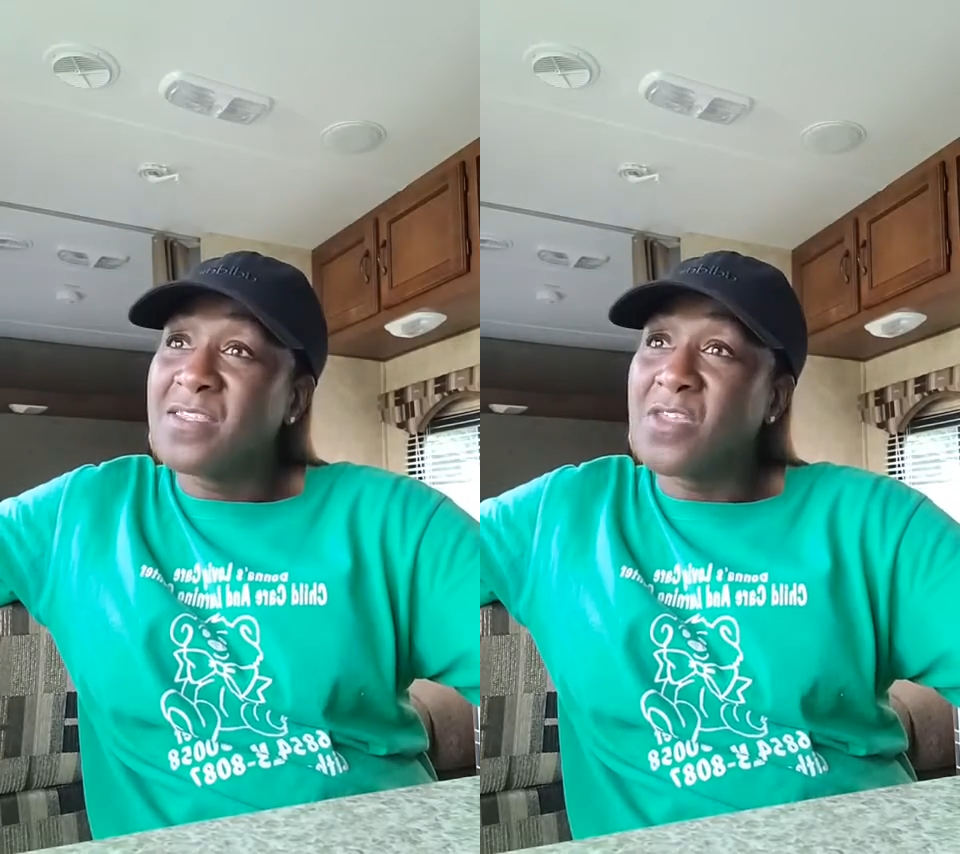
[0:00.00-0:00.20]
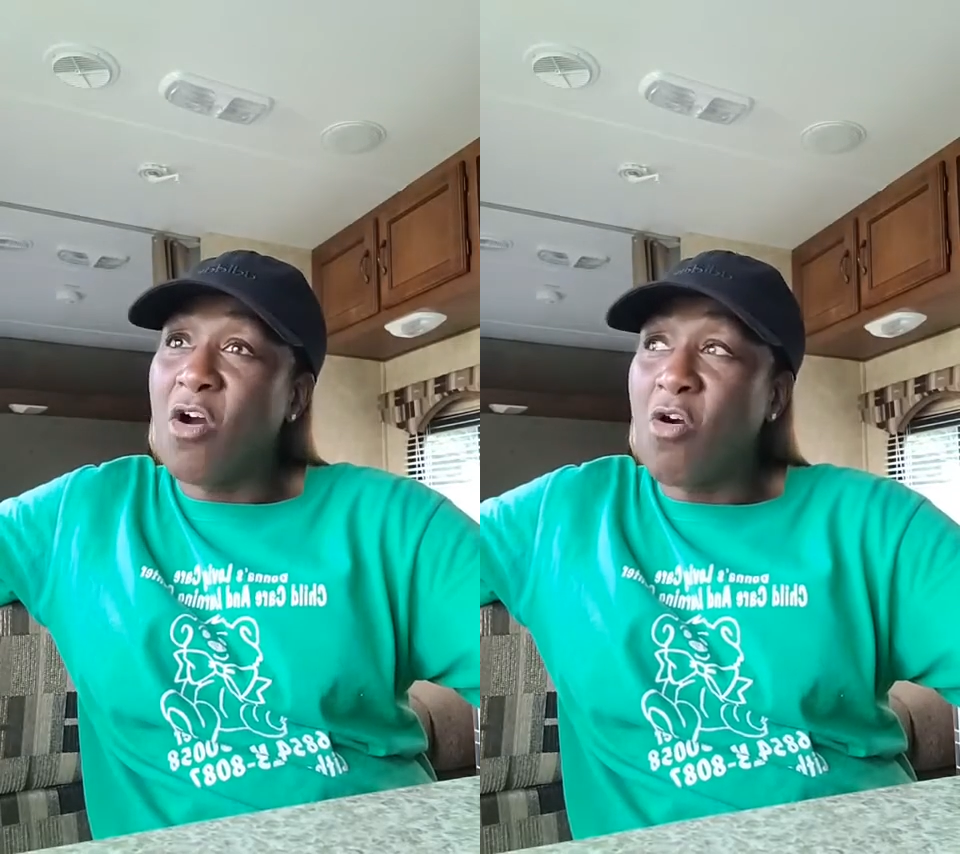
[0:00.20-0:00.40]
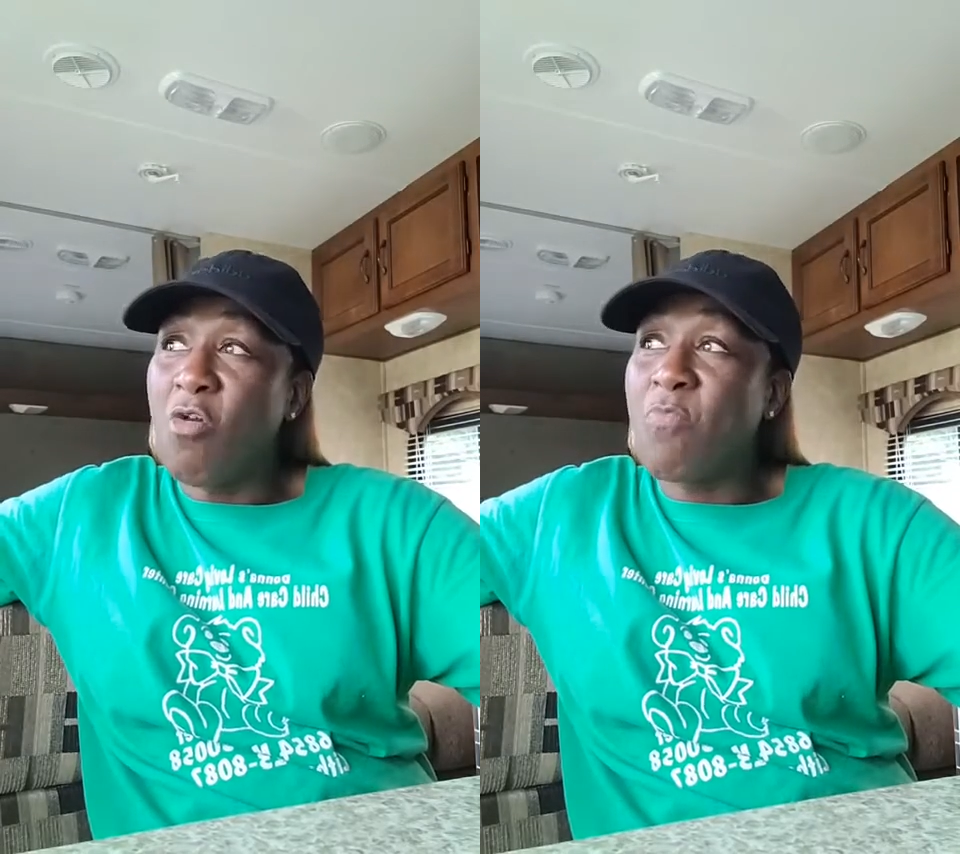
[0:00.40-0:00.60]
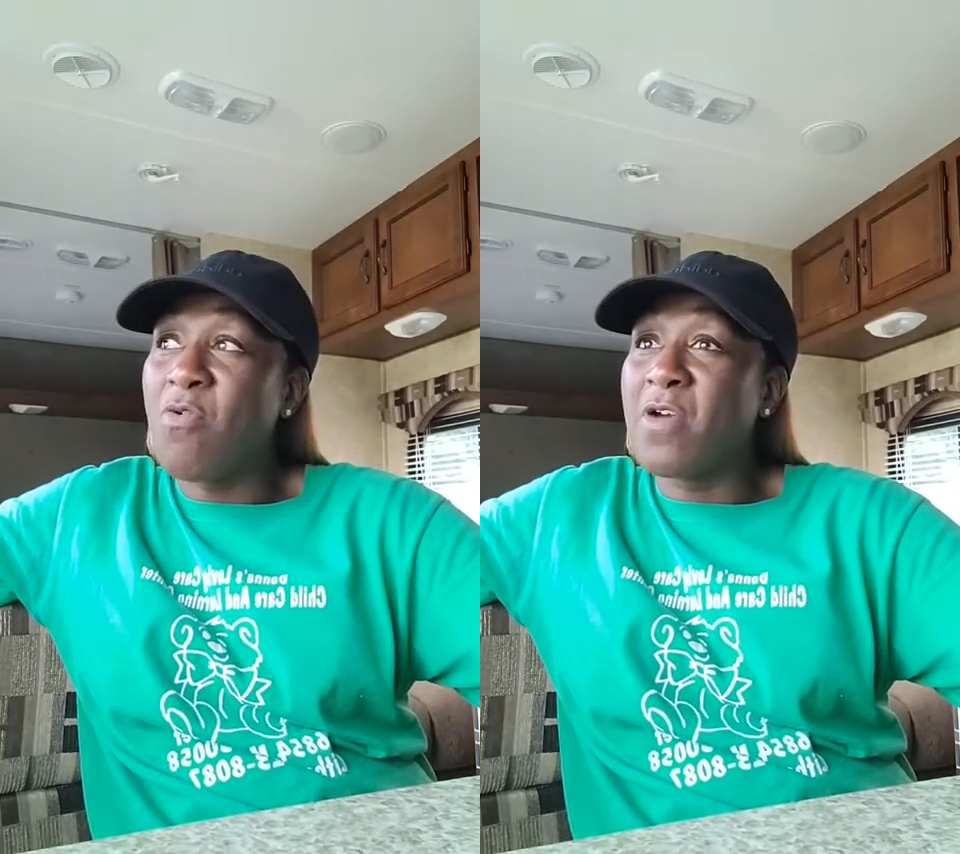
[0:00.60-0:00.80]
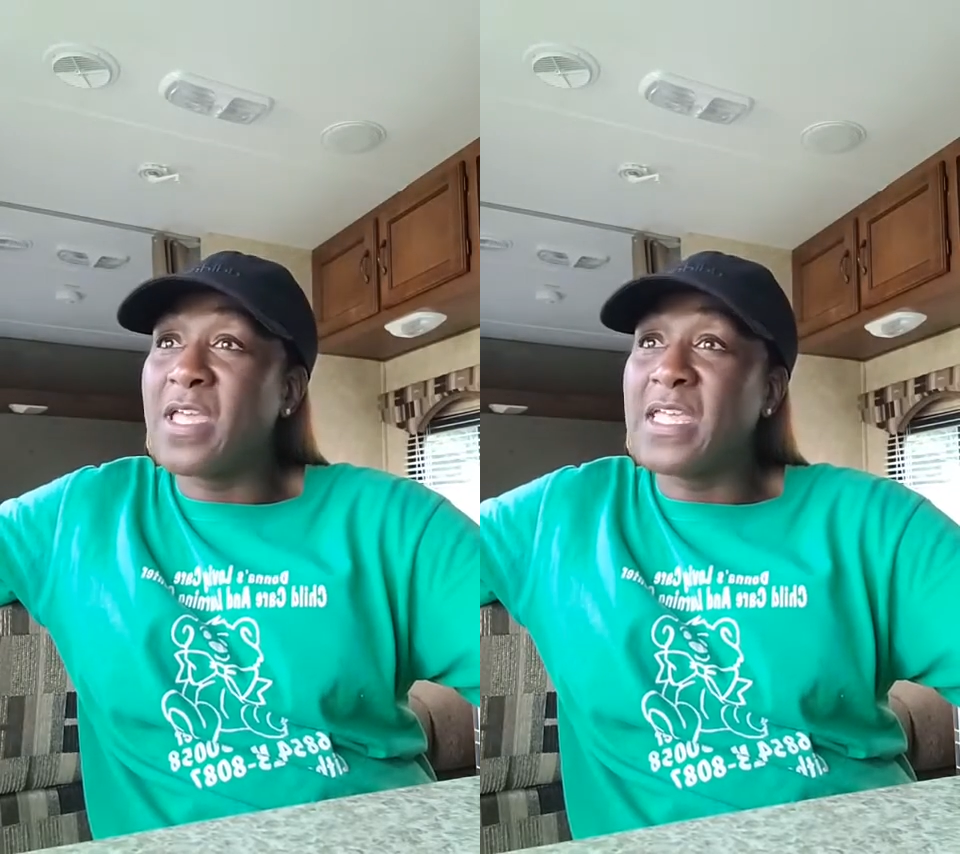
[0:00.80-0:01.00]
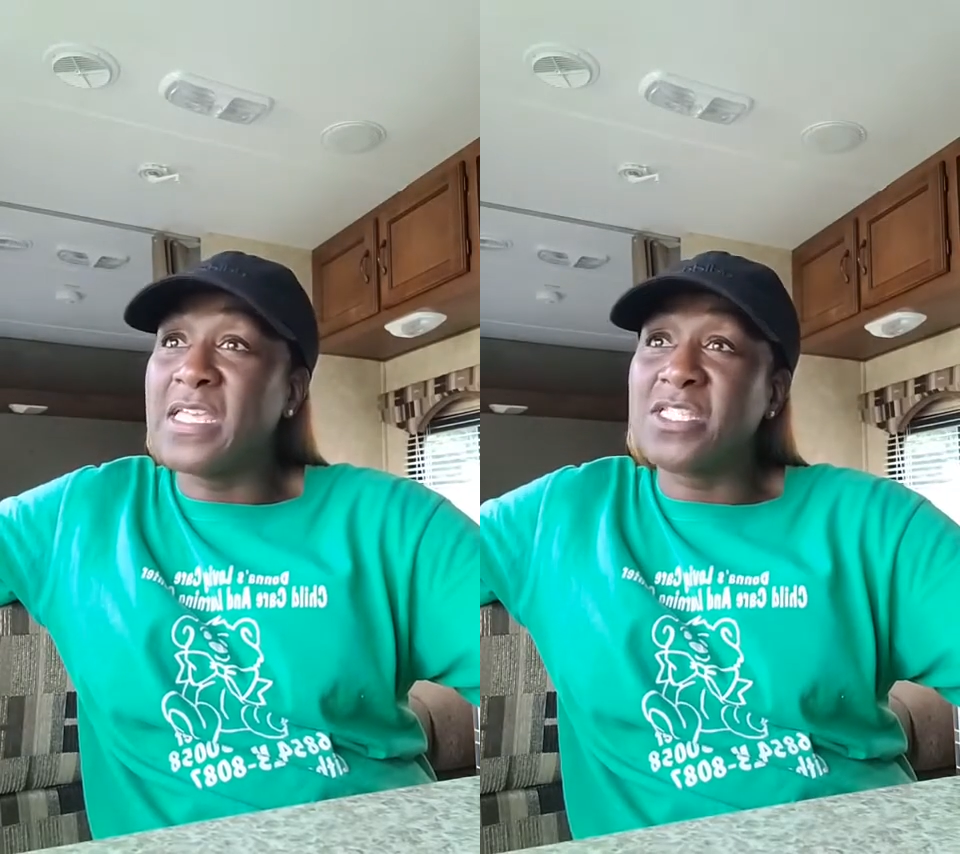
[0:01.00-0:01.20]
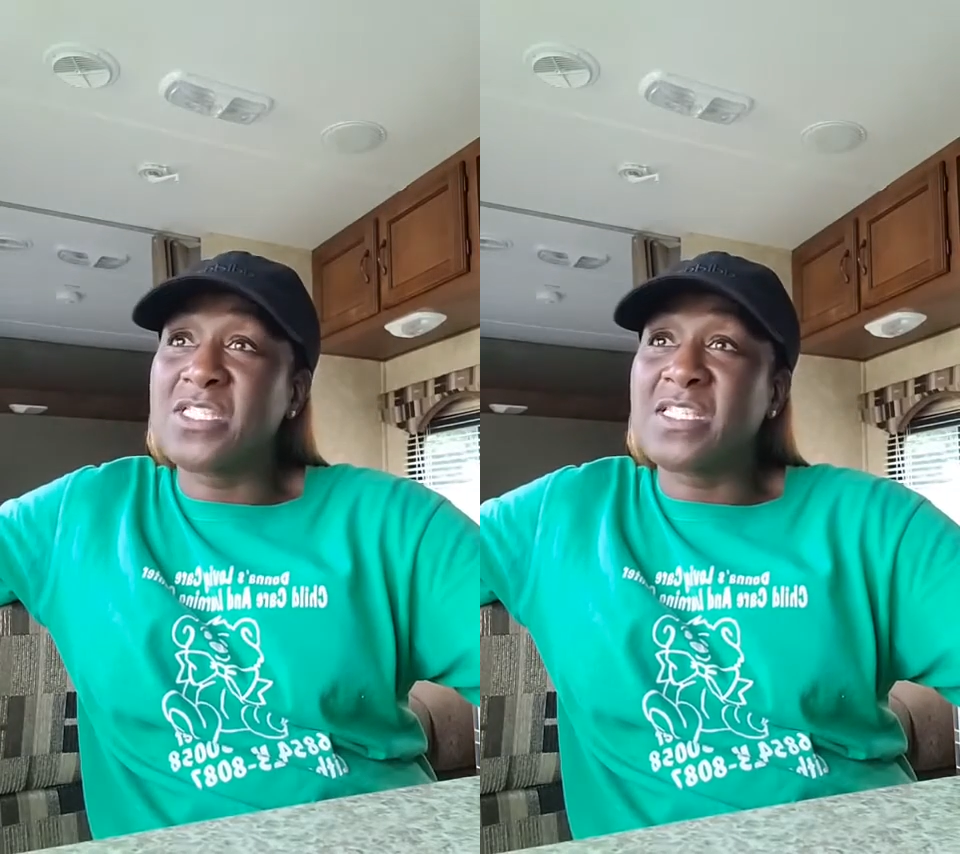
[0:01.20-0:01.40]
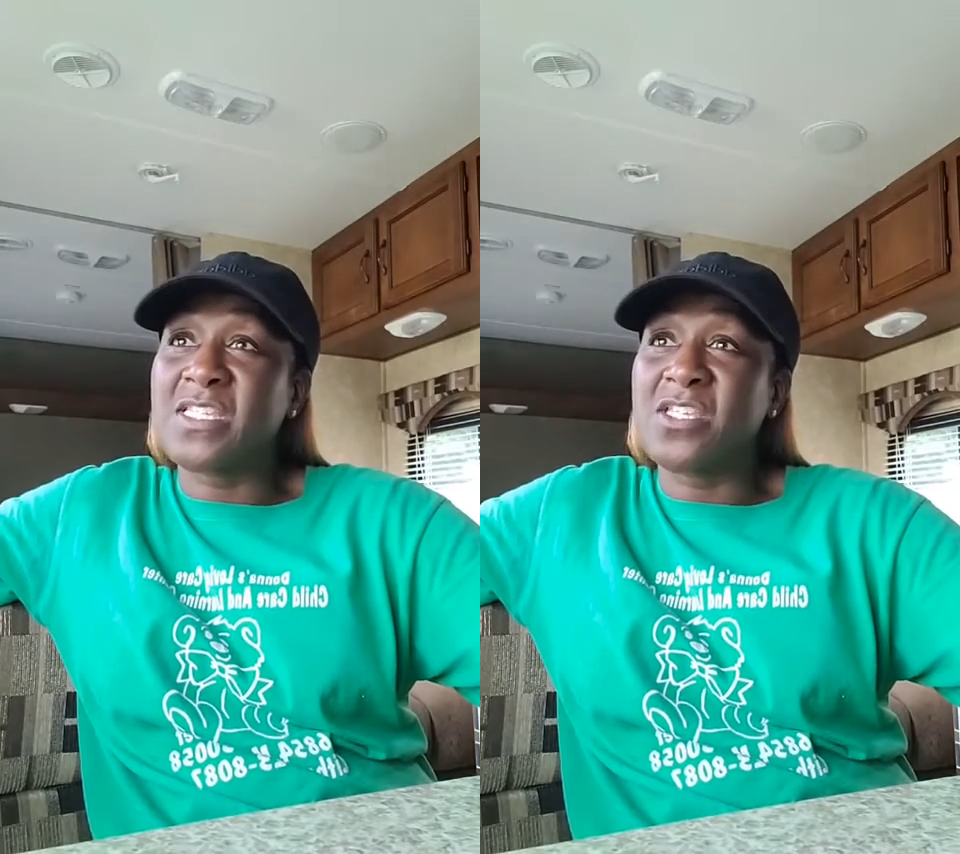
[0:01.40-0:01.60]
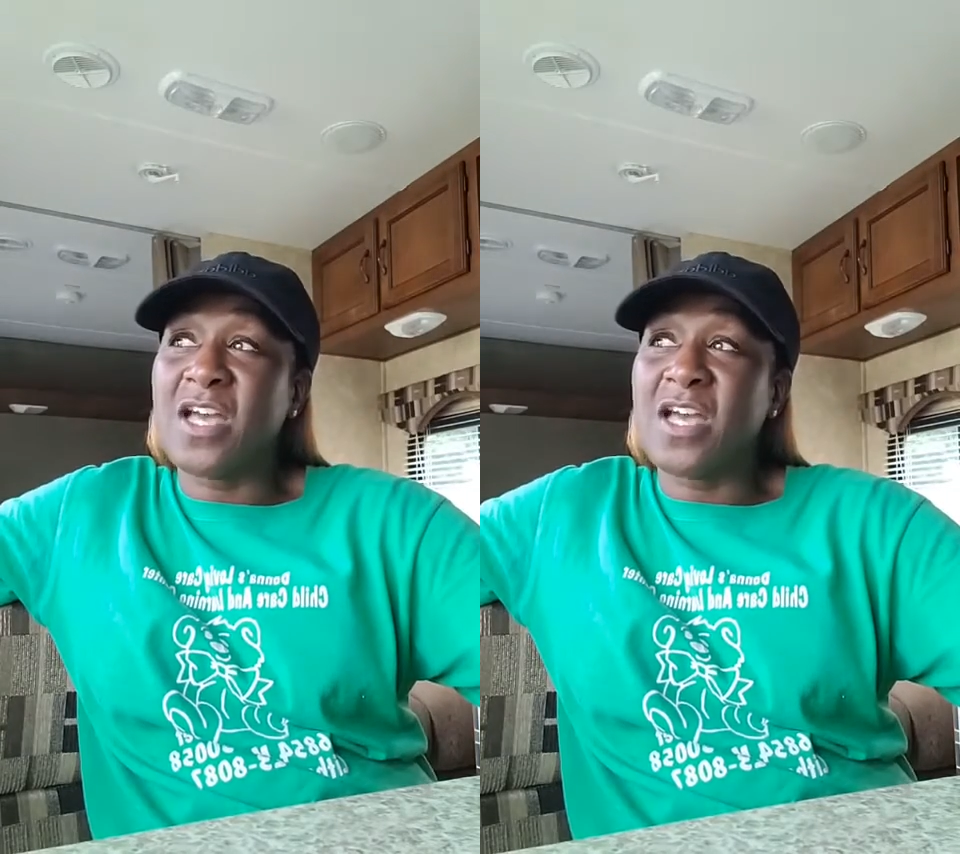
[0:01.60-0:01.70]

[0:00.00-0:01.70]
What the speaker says: the whole point is,